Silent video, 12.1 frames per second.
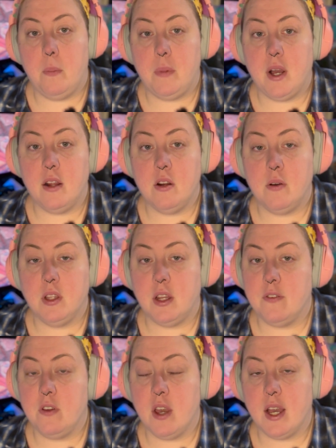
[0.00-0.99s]
But I know a lot
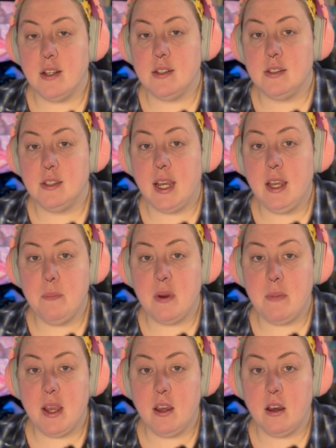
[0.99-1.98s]
of you guys like my
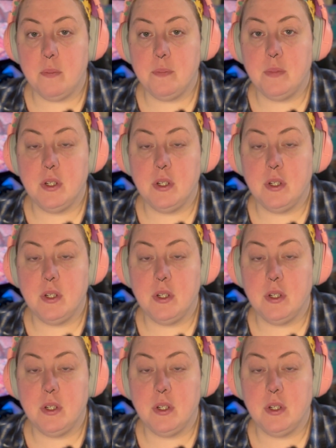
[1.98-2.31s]
makeup.